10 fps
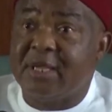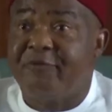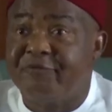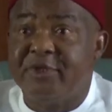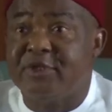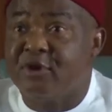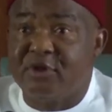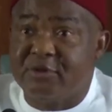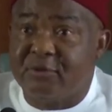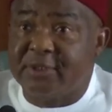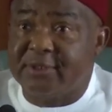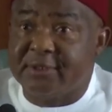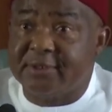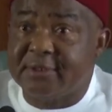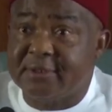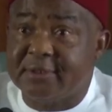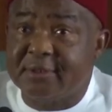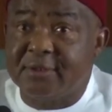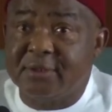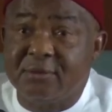And face the consequences.
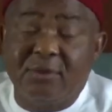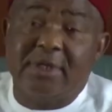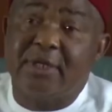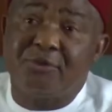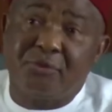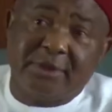Those are the two